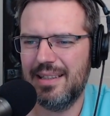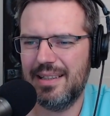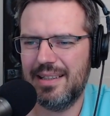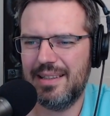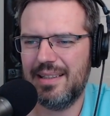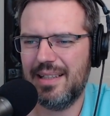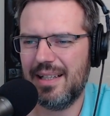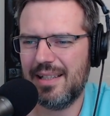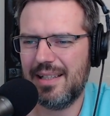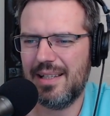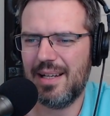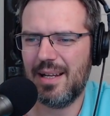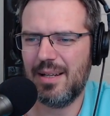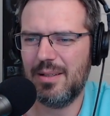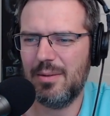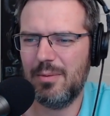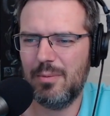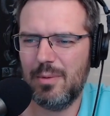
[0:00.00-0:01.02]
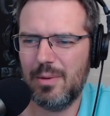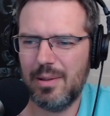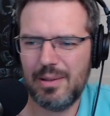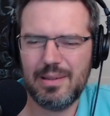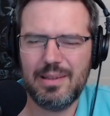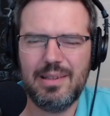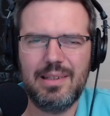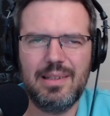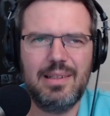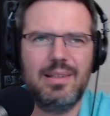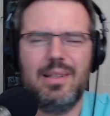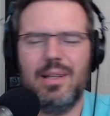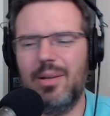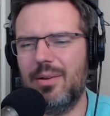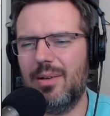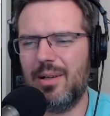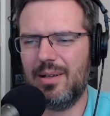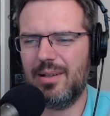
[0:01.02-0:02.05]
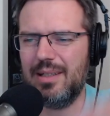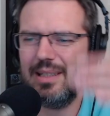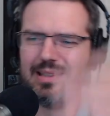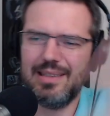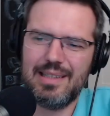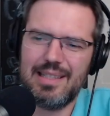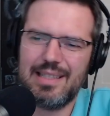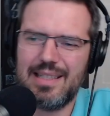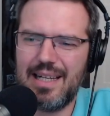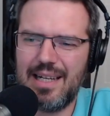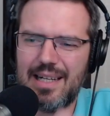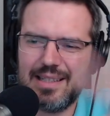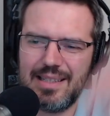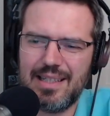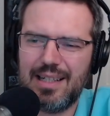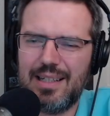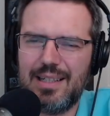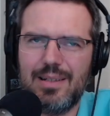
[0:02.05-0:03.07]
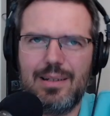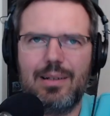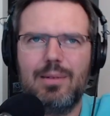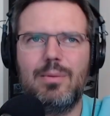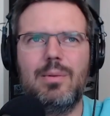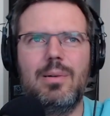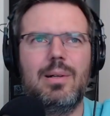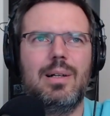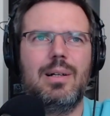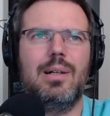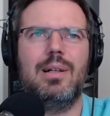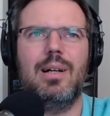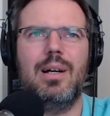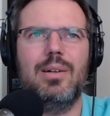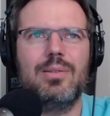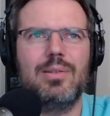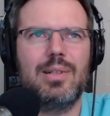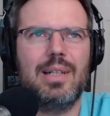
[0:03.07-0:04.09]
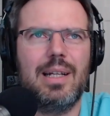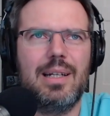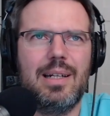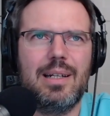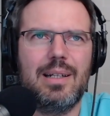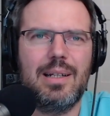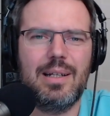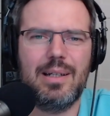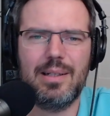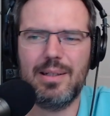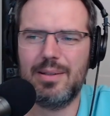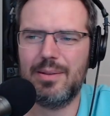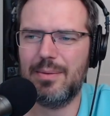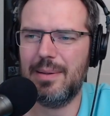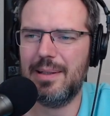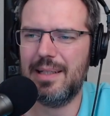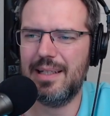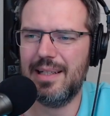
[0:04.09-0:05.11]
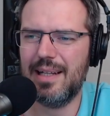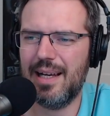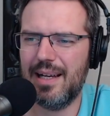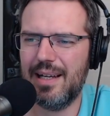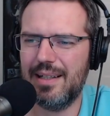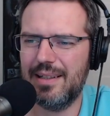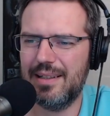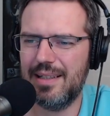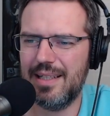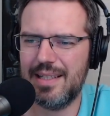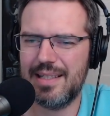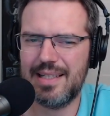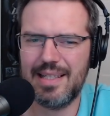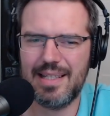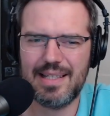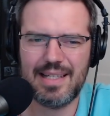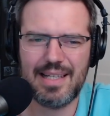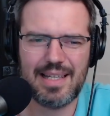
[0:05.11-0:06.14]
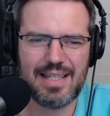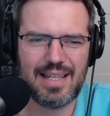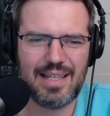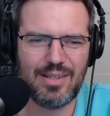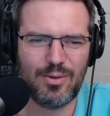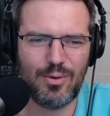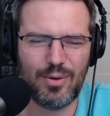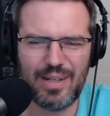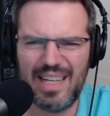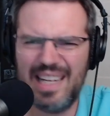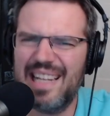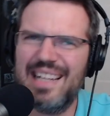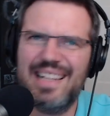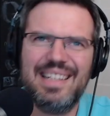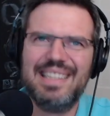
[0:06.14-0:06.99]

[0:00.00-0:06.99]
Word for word: uh, 1991 there are in this data set 129 uh, uh, instances and so on.